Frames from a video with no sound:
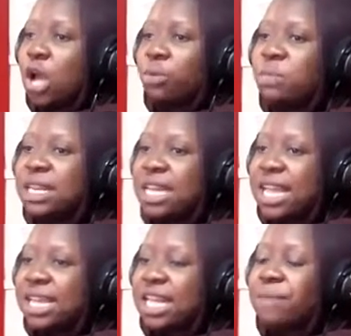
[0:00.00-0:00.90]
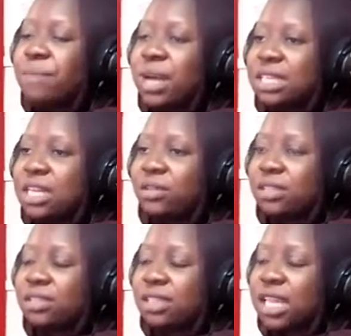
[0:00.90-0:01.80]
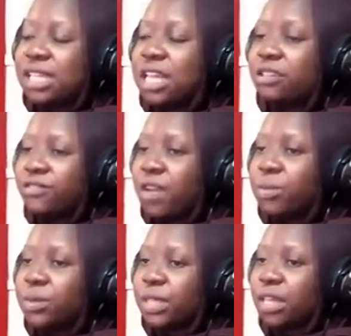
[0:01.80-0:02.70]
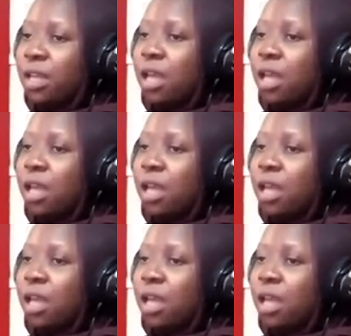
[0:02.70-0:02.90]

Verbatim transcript: will be laid in Bayelsa State in February.